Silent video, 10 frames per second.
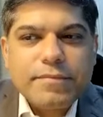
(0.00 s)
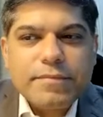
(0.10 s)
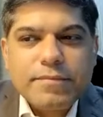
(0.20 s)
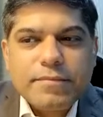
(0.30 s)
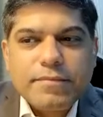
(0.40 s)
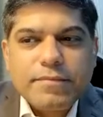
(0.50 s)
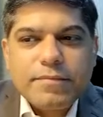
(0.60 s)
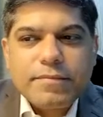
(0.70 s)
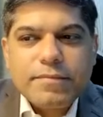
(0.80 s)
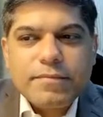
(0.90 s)

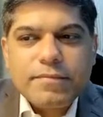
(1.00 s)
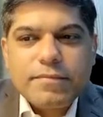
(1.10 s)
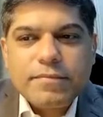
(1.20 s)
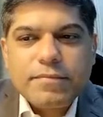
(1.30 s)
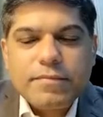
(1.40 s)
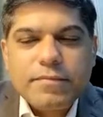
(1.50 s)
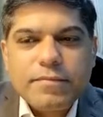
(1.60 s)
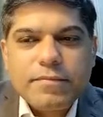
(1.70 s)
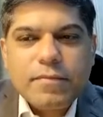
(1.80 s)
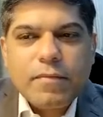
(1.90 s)

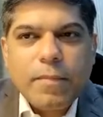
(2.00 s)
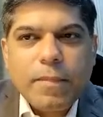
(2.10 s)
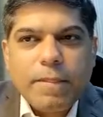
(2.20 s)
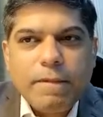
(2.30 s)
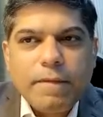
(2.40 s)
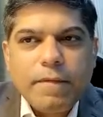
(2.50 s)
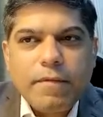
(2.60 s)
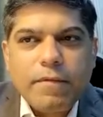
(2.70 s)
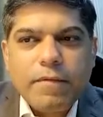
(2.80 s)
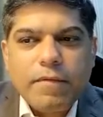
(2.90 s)

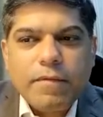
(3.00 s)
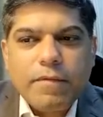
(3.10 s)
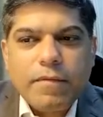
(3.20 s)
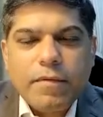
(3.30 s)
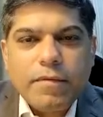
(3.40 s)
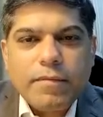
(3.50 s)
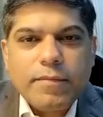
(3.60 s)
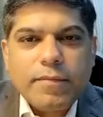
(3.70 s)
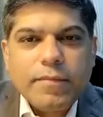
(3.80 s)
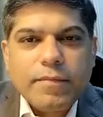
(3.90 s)

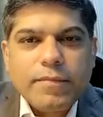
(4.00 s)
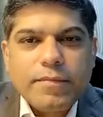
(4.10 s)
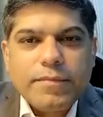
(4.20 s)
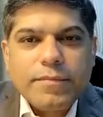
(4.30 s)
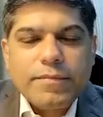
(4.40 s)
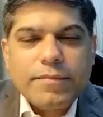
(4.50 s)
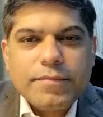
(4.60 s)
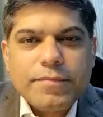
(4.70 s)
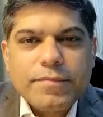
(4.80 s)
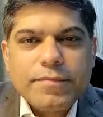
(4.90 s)

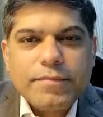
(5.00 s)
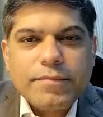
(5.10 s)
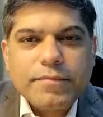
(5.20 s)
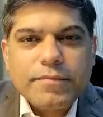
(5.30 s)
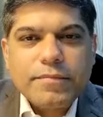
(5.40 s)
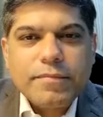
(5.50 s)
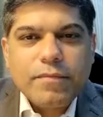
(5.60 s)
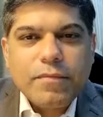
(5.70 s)
(silent)